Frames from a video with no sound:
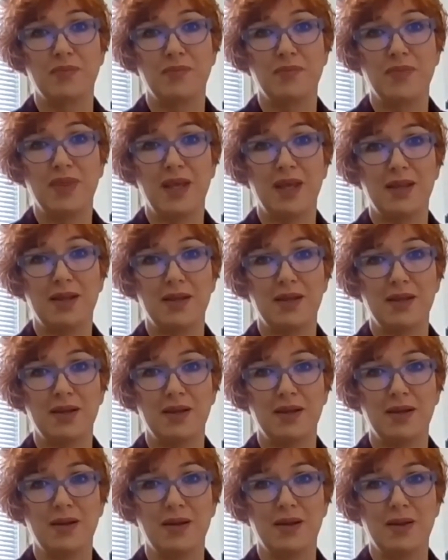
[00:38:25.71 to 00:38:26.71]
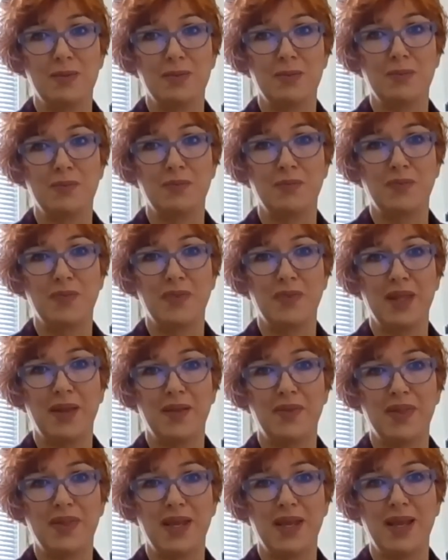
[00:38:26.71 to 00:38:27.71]
Then
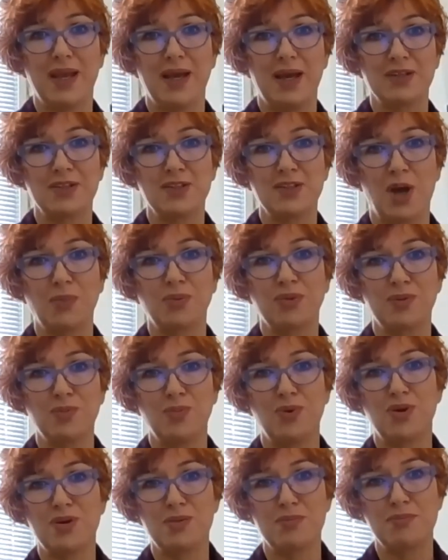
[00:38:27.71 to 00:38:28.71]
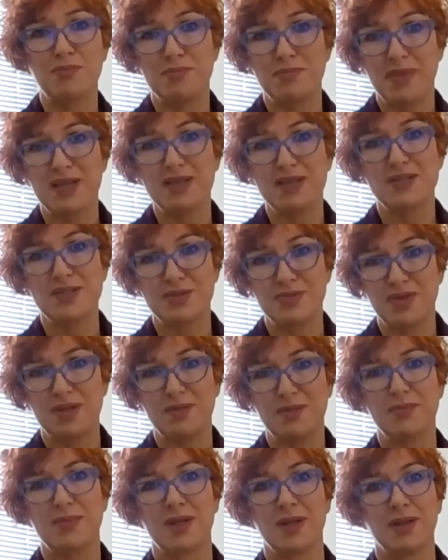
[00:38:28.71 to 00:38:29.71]
they adopt more
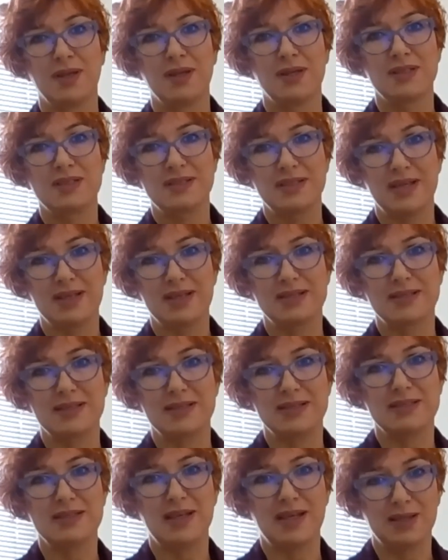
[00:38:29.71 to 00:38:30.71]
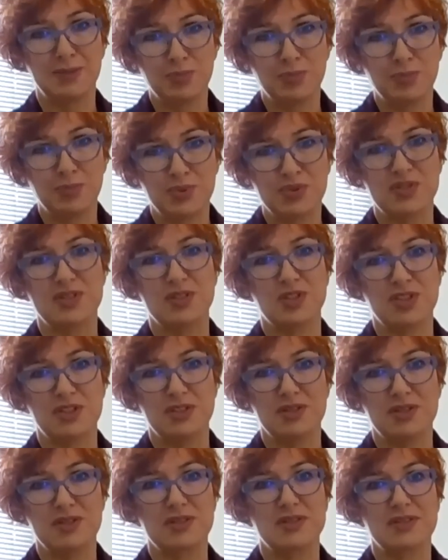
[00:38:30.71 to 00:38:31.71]
mainstream stances and
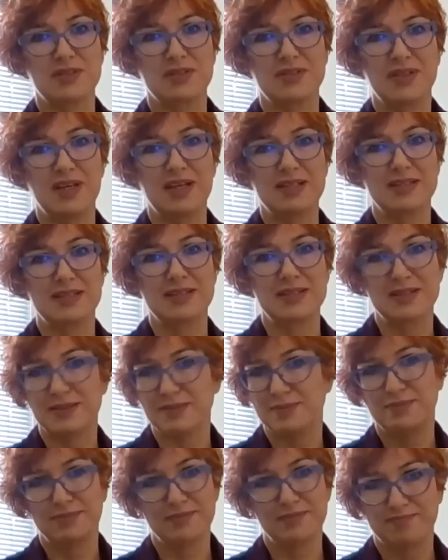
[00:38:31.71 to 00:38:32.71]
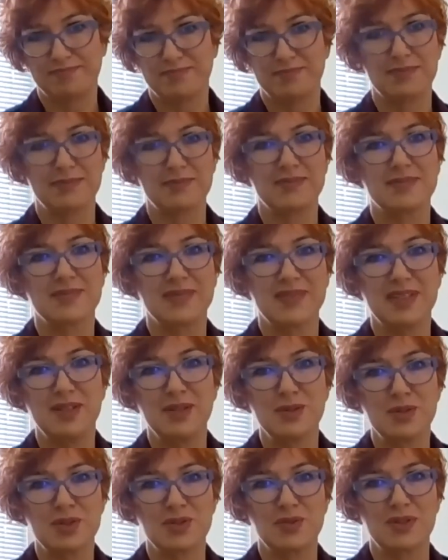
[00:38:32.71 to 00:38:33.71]
positions. That's
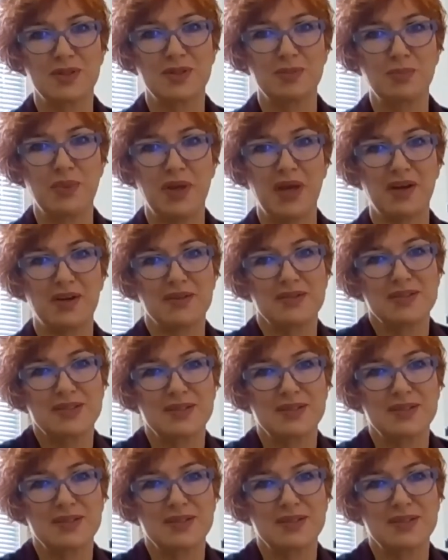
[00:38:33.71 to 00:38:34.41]
usual pattern.